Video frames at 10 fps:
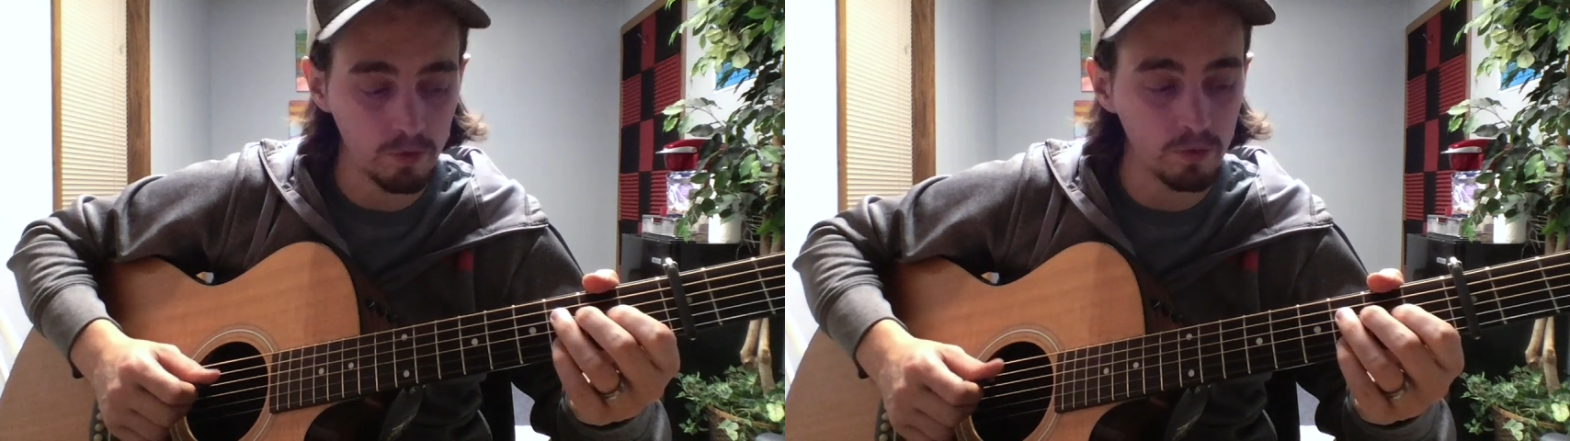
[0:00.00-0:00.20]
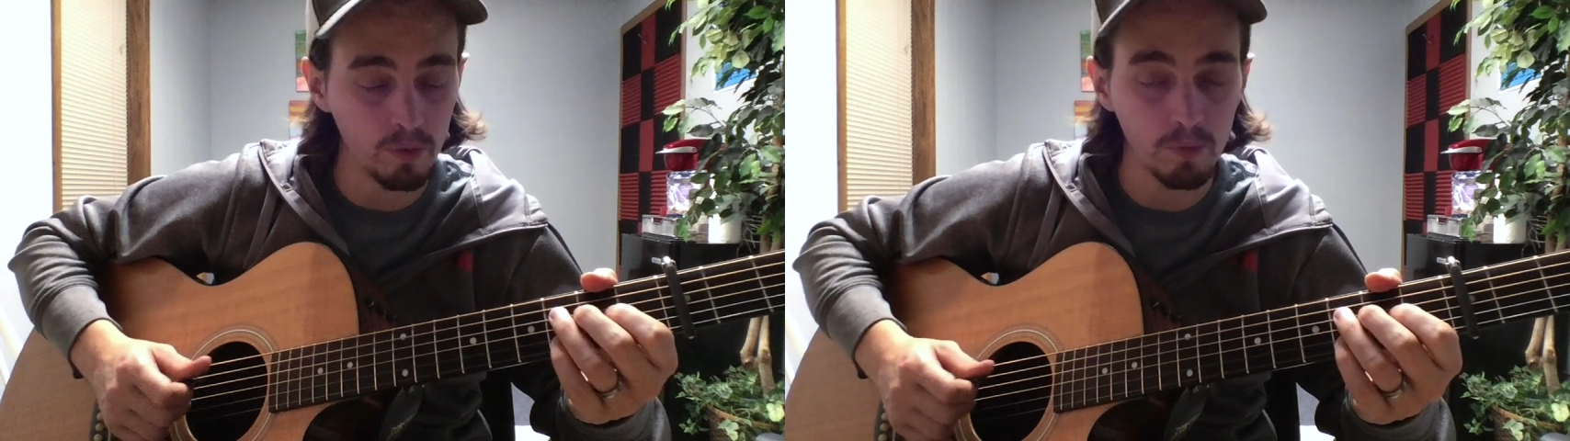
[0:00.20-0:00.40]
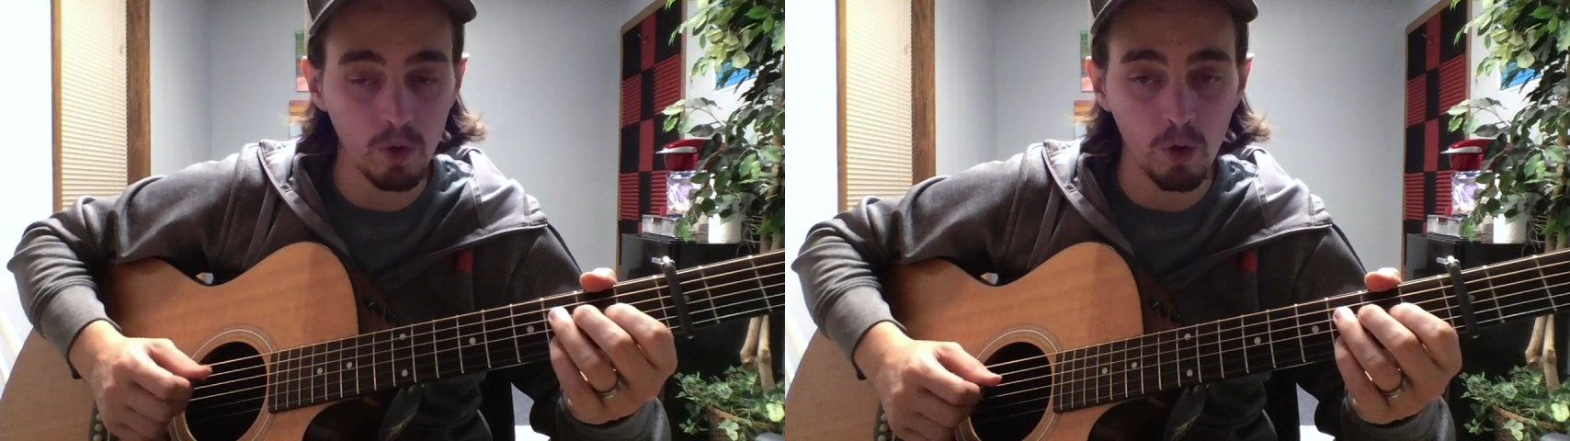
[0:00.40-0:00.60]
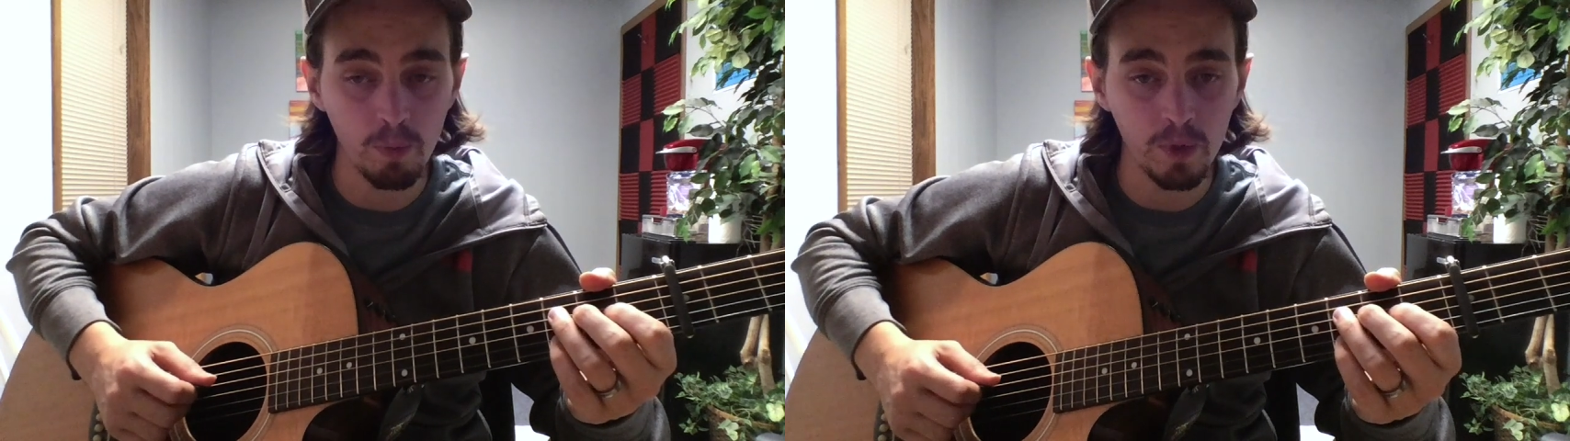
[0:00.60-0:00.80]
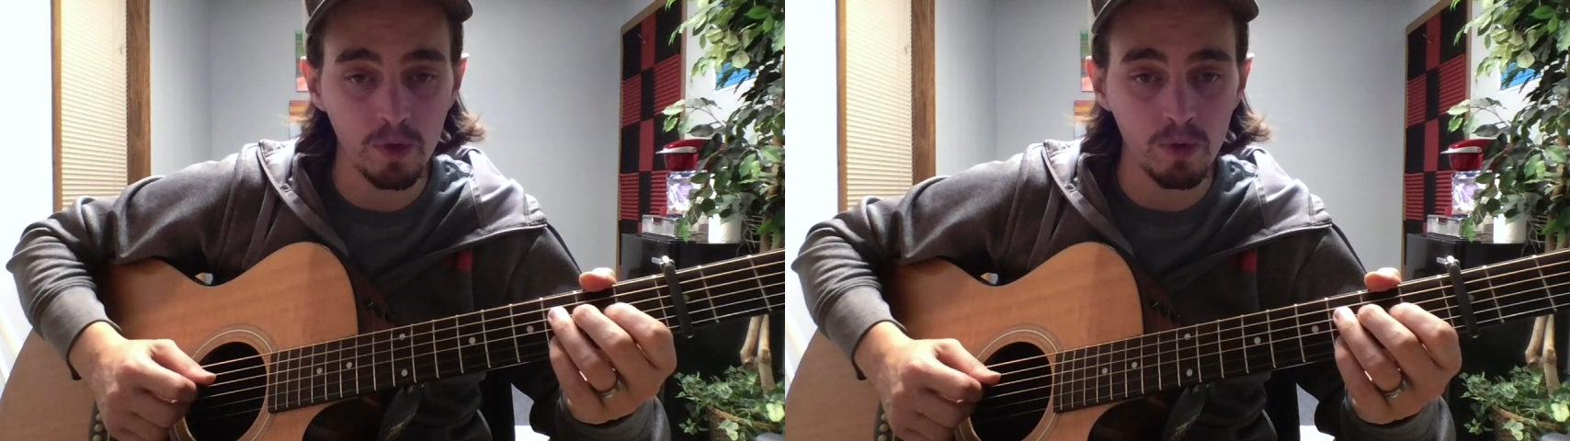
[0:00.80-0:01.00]
from
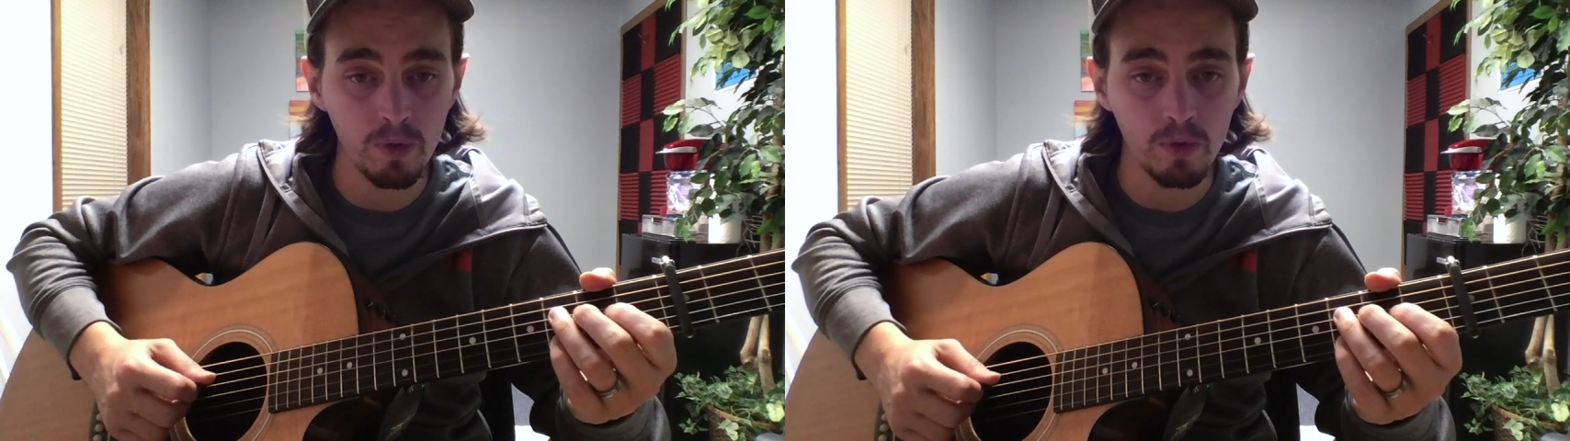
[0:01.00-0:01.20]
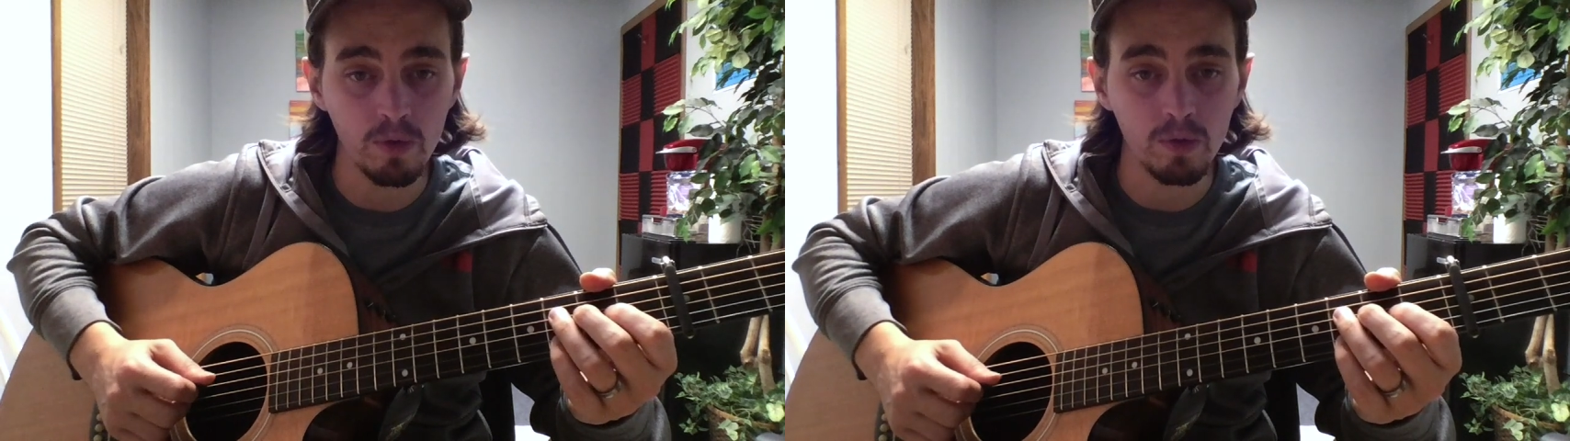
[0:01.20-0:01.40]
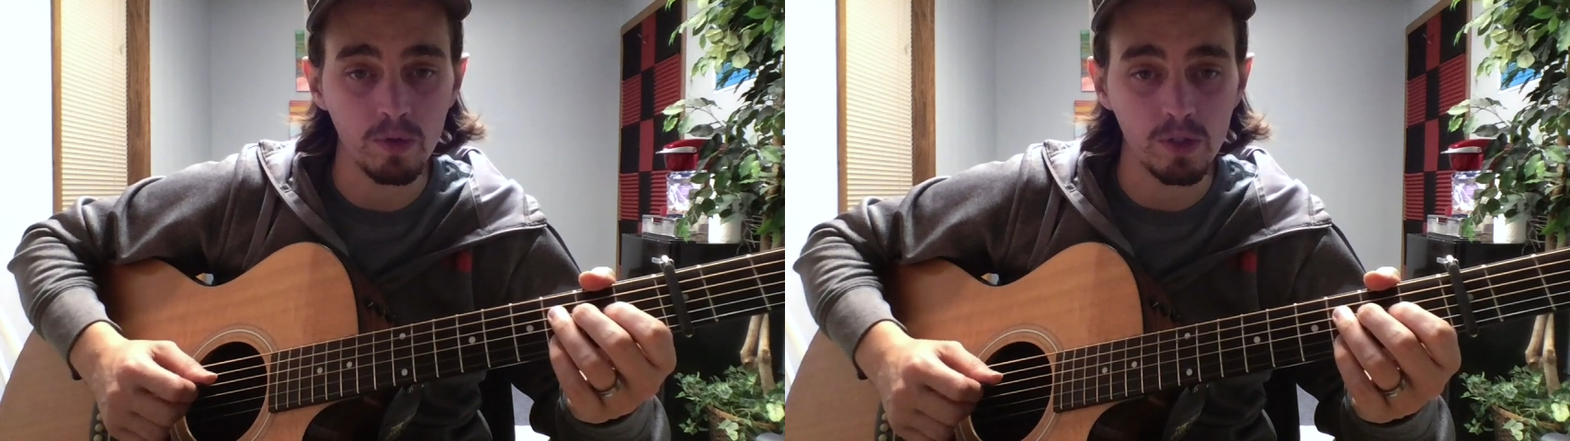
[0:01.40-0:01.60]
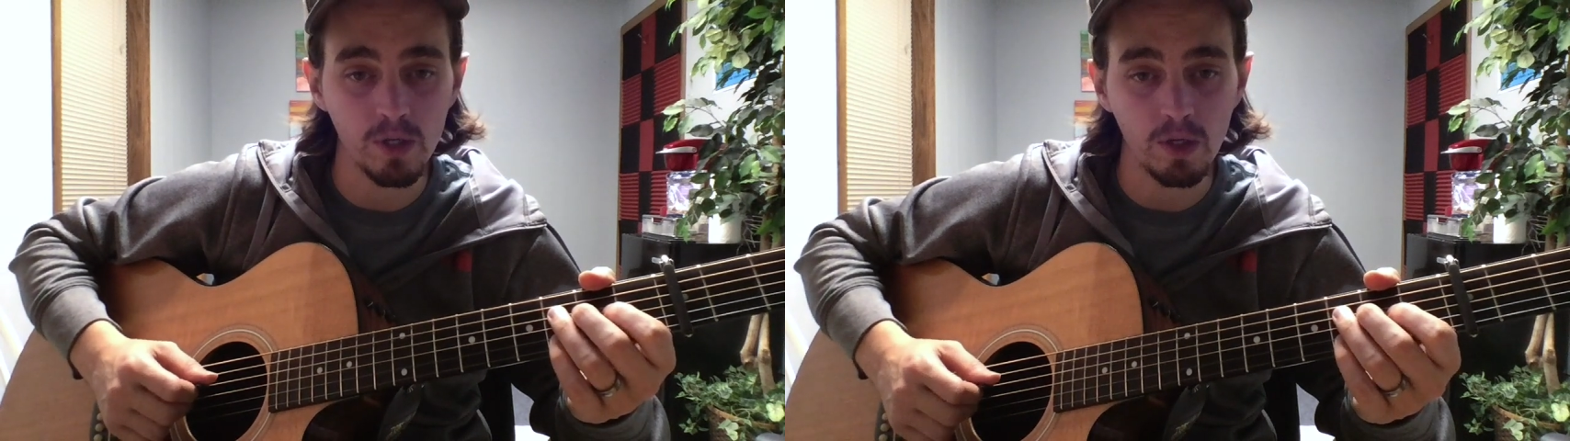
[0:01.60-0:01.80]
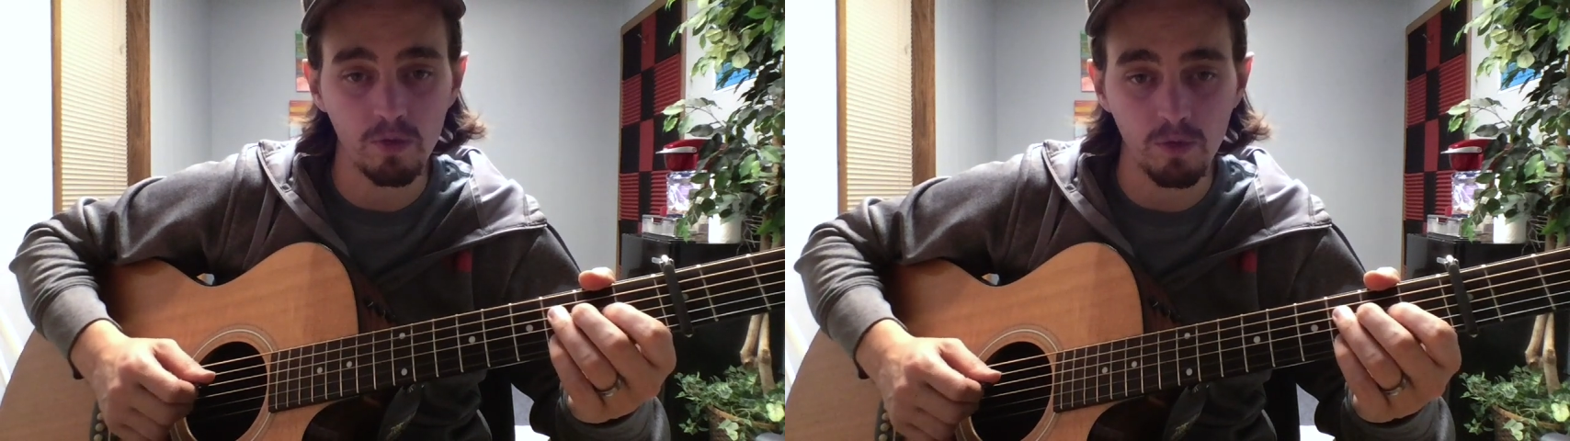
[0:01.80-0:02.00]
open to
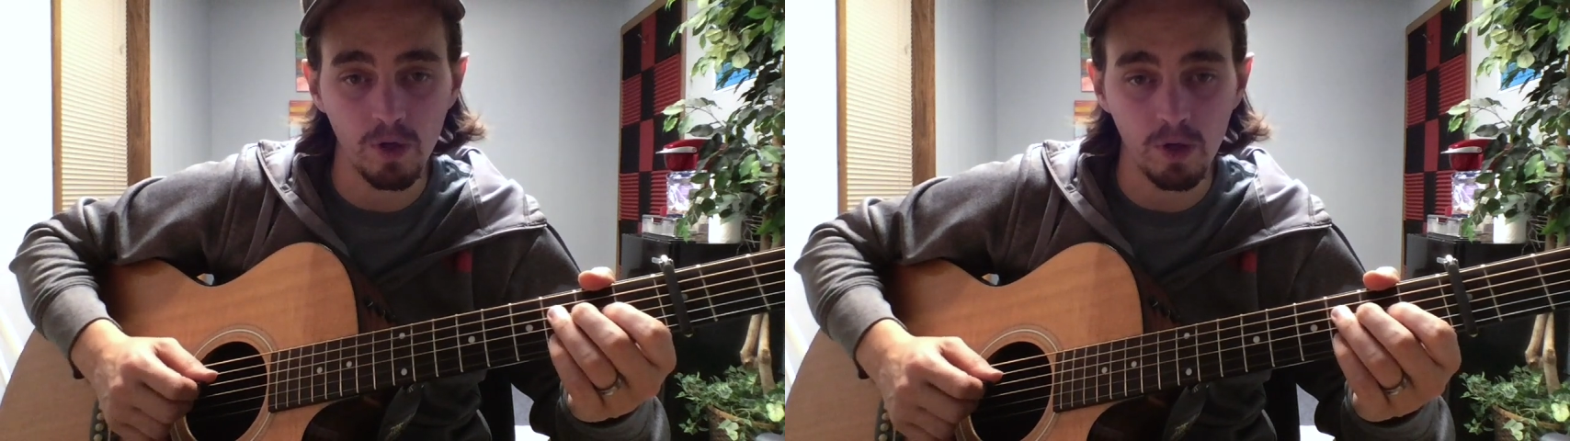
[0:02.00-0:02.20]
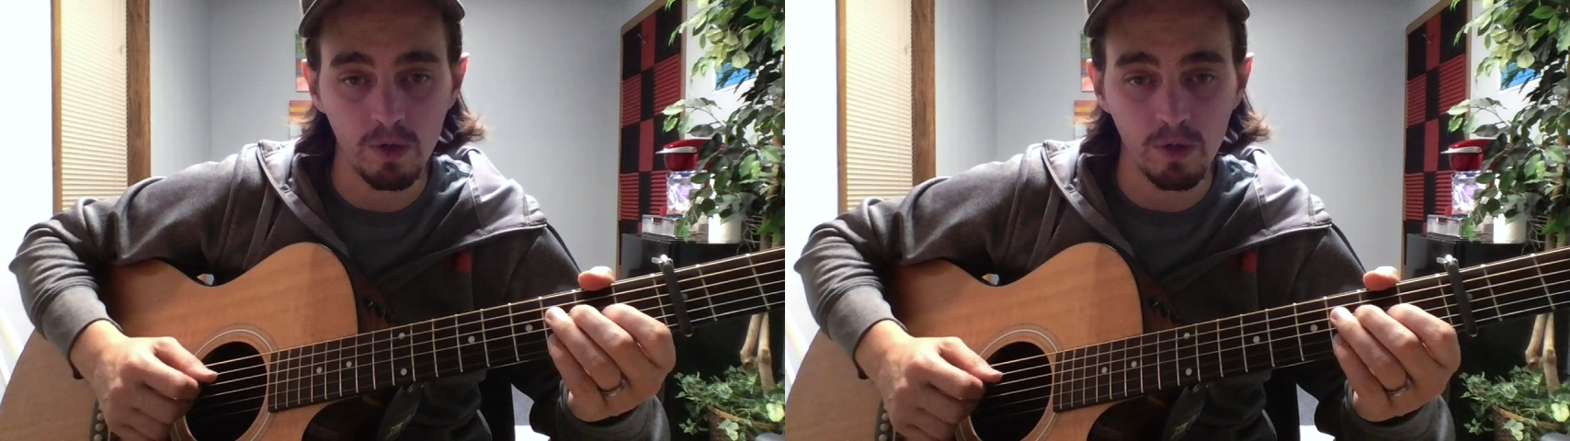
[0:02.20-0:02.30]
2nd fret.